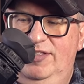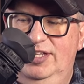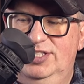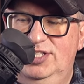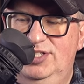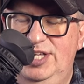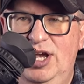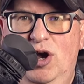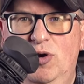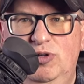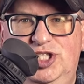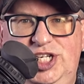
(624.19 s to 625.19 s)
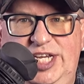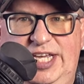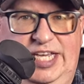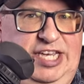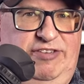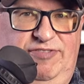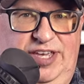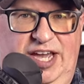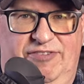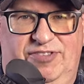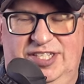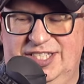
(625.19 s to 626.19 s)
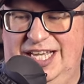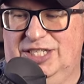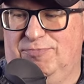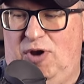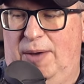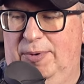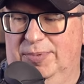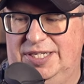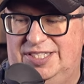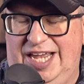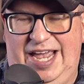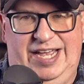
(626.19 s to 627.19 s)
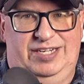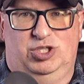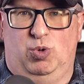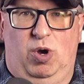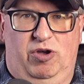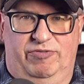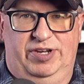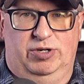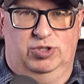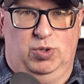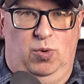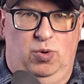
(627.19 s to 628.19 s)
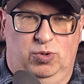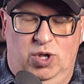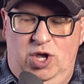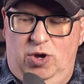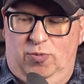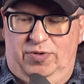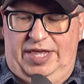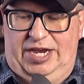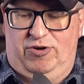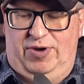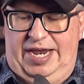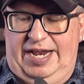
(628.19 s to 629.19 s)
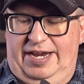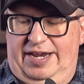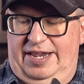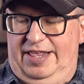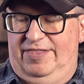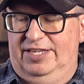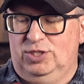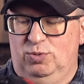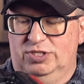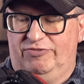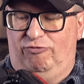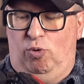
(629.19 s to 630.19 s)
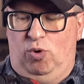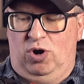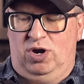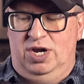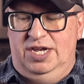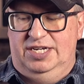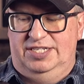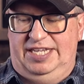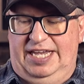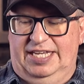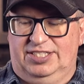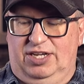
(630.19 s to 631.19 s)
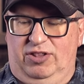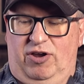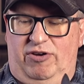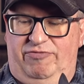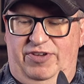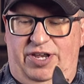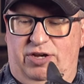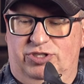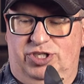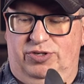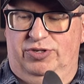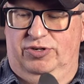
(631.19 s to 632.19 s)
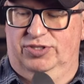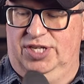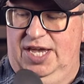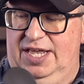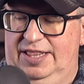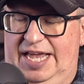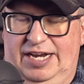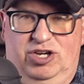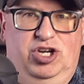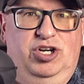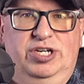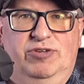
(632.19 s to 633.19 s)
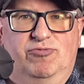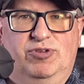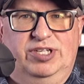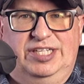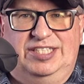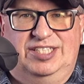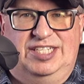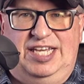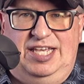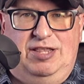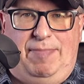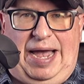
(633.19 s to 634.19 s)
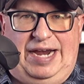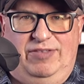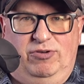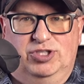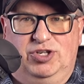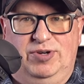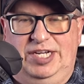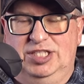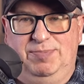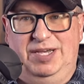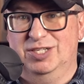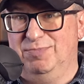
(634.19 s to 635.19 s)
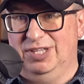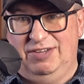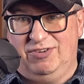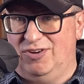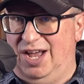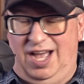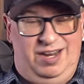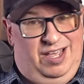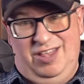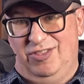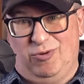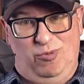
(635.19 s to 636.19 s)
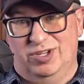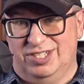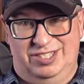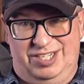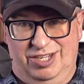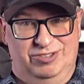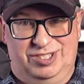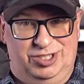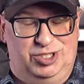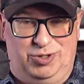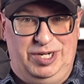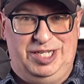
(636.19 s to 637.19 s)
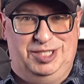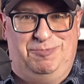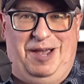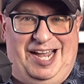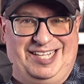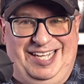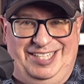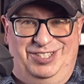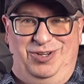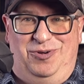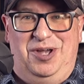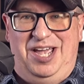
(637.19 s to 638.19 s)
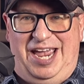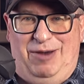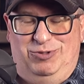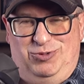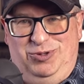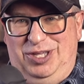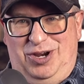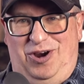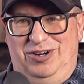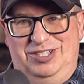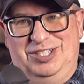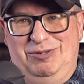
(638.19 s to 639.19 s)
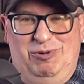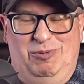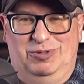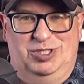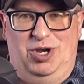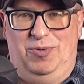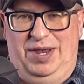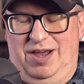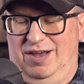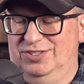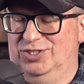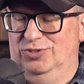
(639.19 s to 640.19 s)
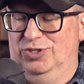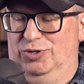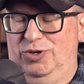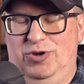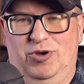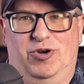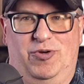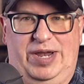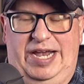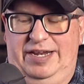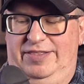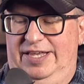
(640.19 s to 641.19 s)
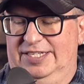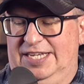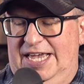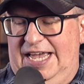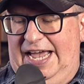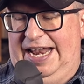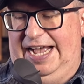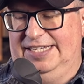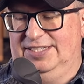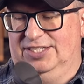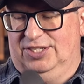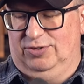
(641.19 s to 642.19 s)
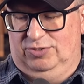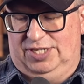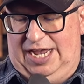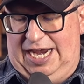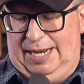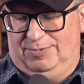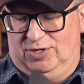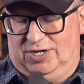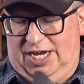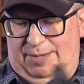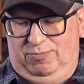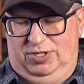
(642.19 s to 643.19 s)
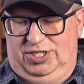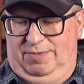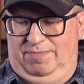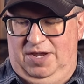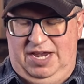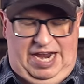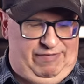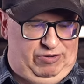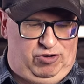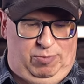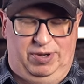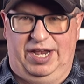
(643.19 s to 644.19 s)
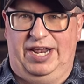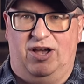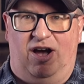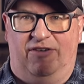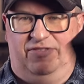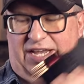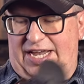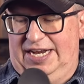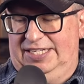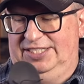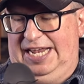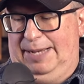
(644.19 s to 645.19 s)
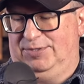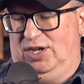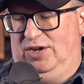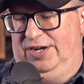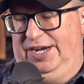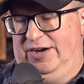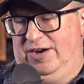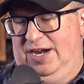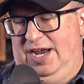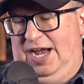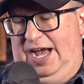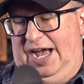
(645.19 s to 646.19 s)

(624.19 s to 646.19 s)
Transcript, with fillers: This is the OG EVF. This thing's probably 10, 12 years old when they created it. And this was for DSLR video shooters that couldn't really see the back of their screens because, believe it or not, there wasn't tilted screens back then. So it was really hard to see what was going on. So Zacuto created this. It has this little diopter cup, which I'm having trouble getting off, that kind of snaps on here.